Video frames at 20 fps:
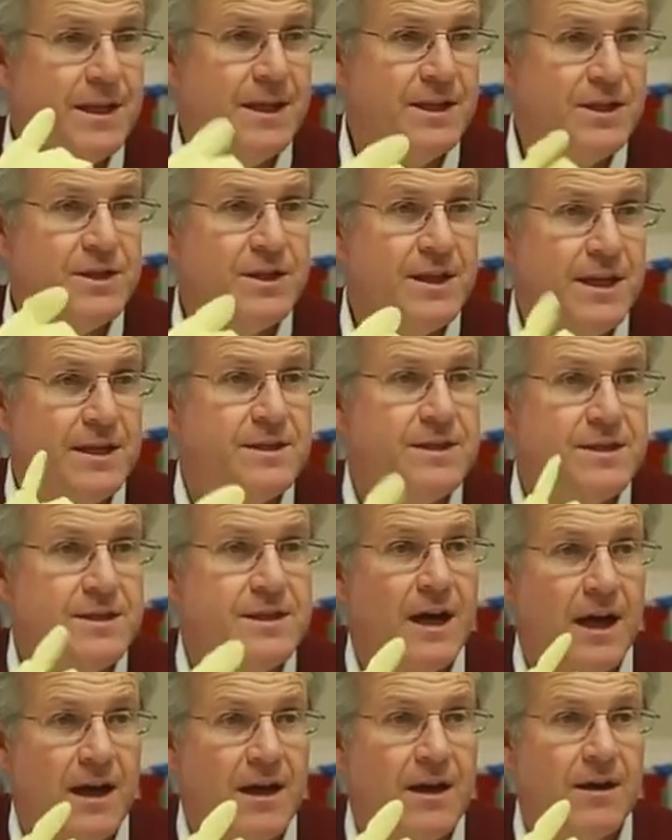They just get
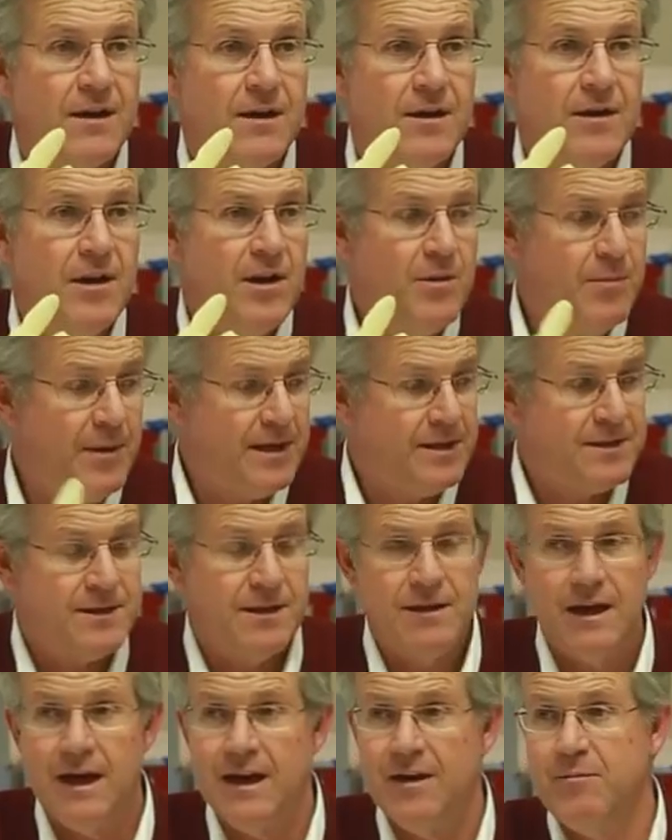stuck because
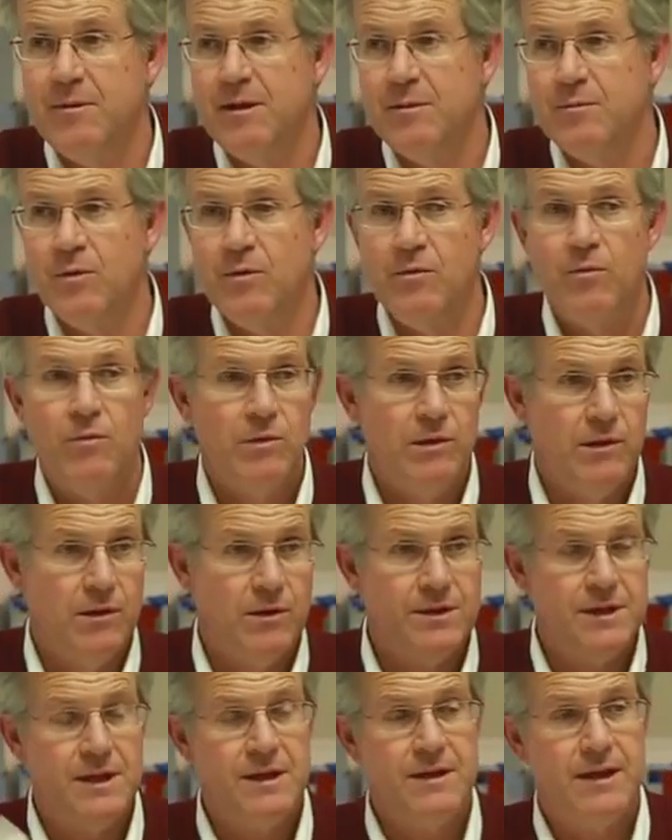a lot of people
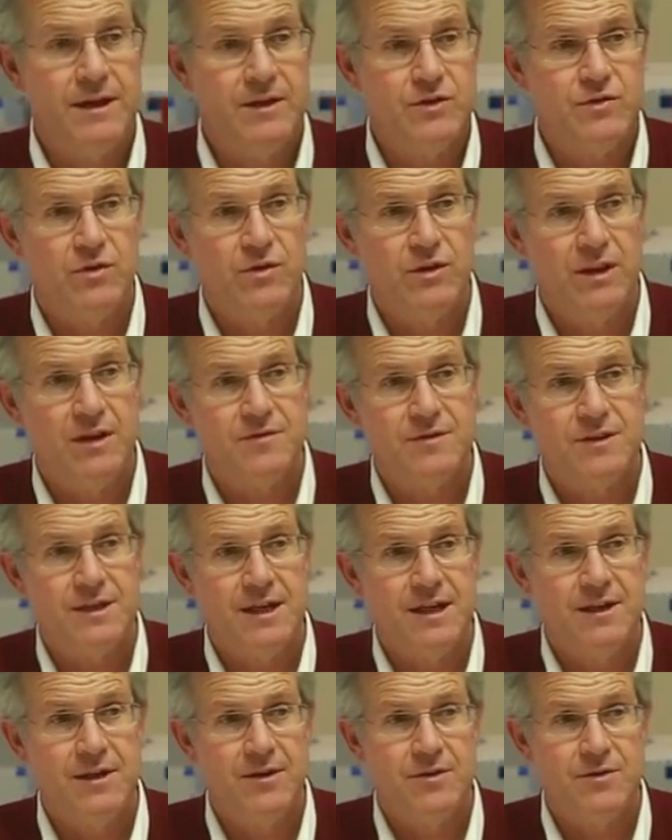looked at nitrile gloves
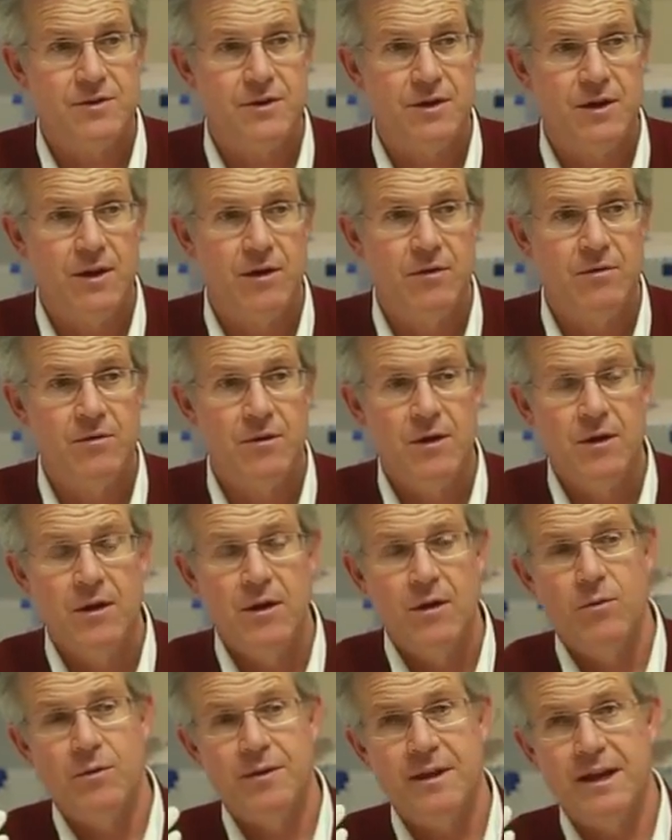10 years ago
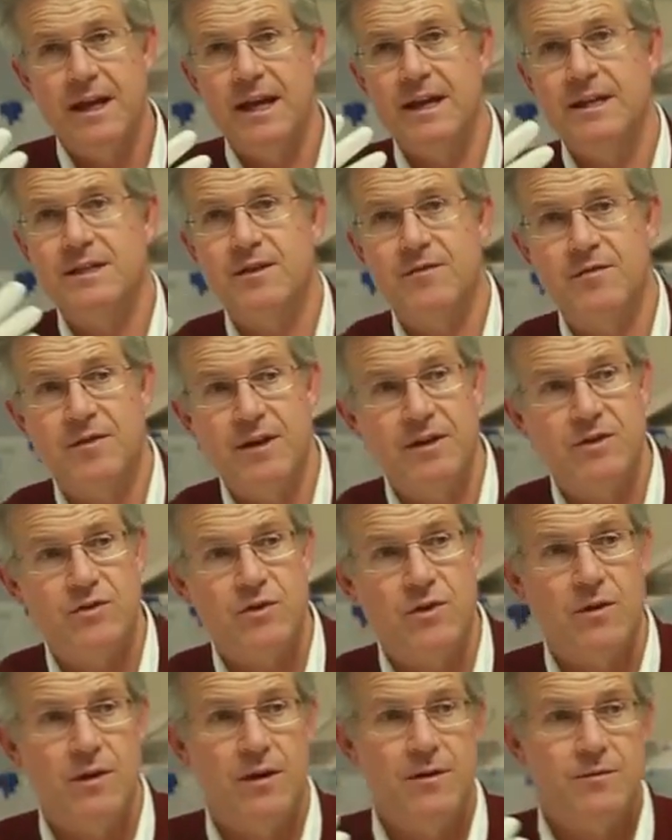when the case of
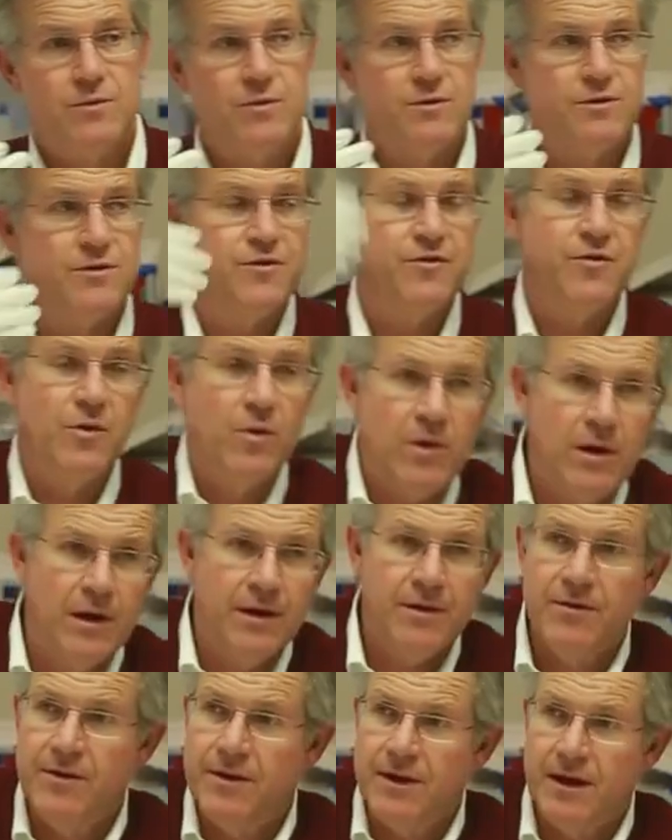nitrile gloves was
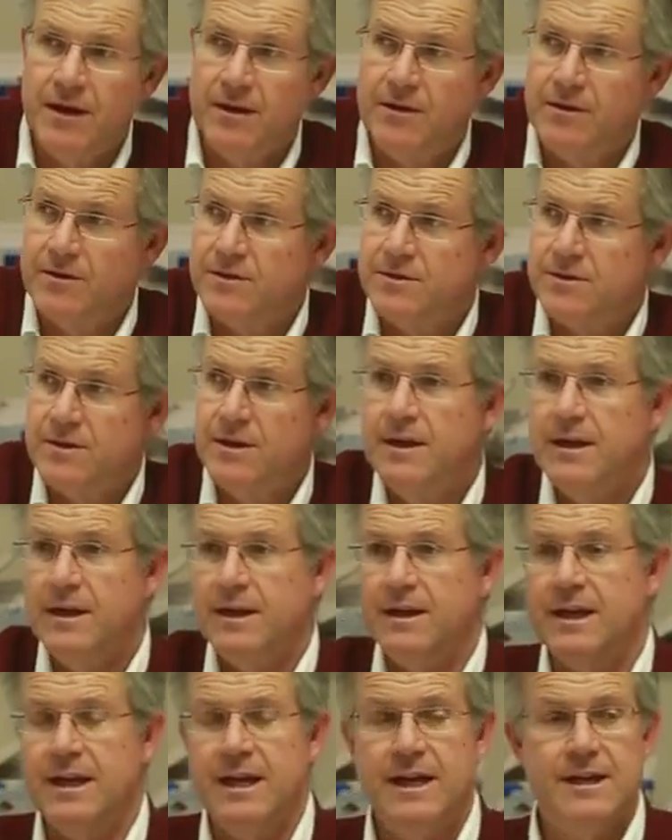$400
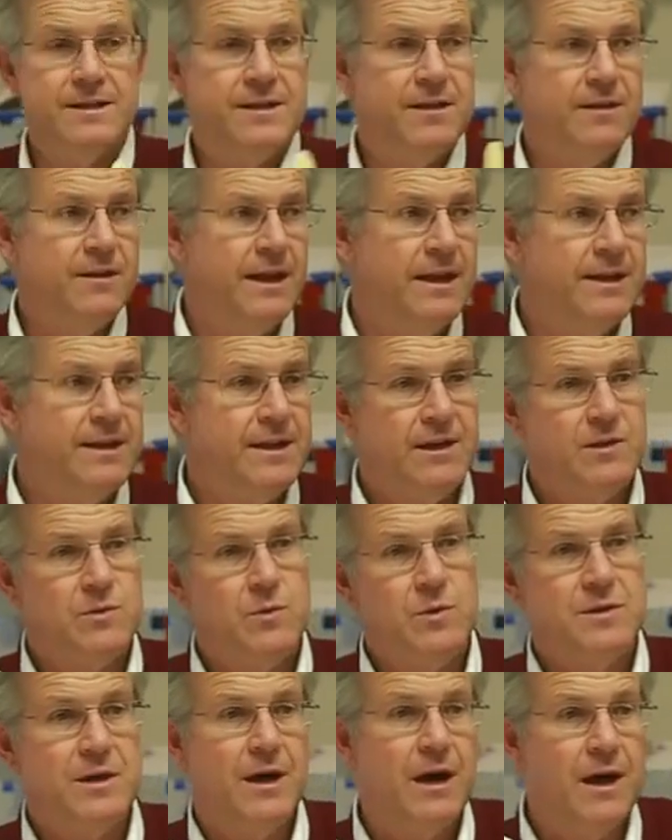and a case of latex
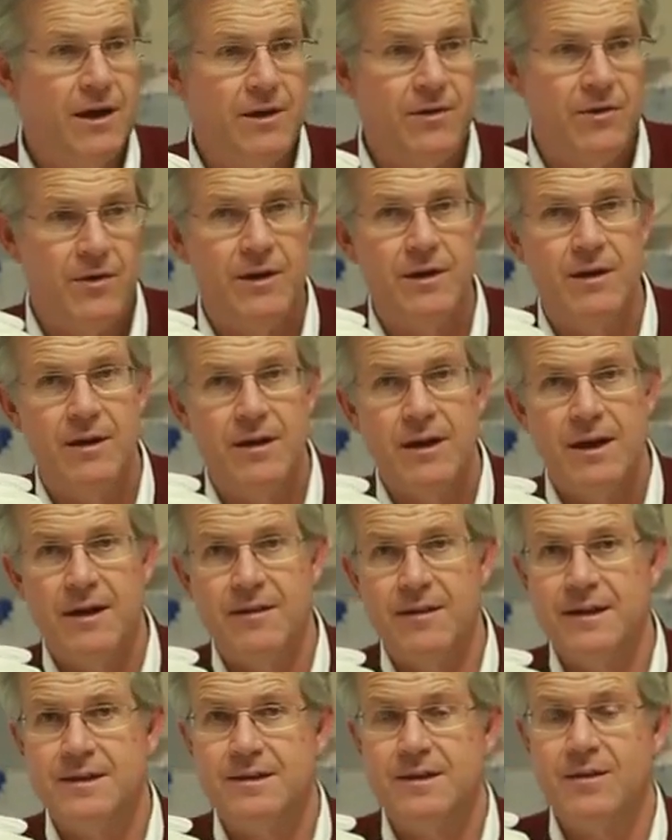was 100
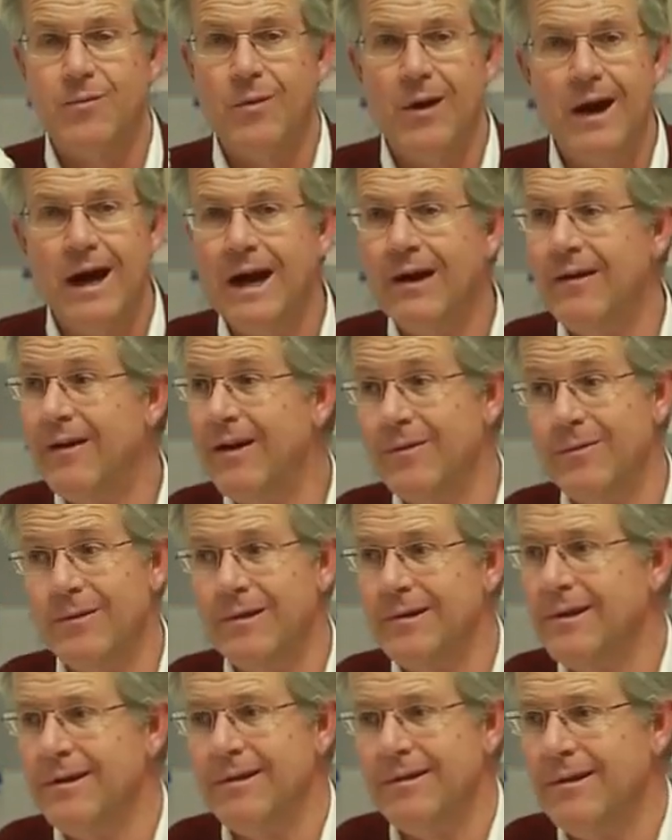and they said, wow, I
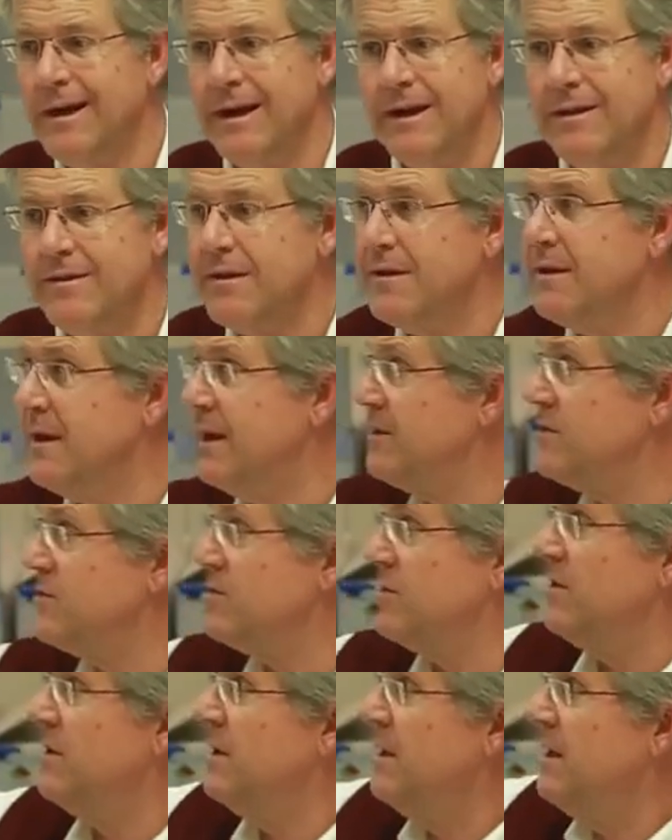really like the
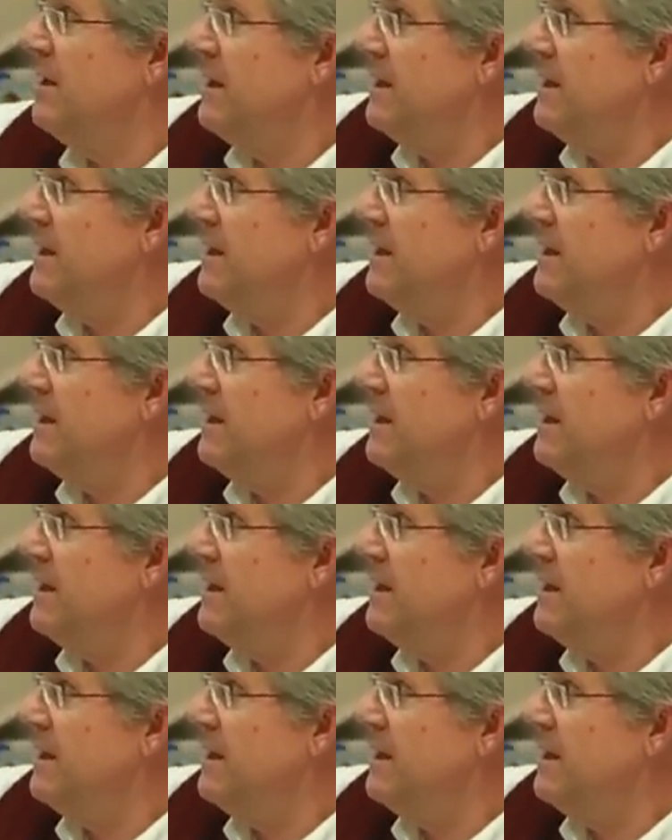nitrile.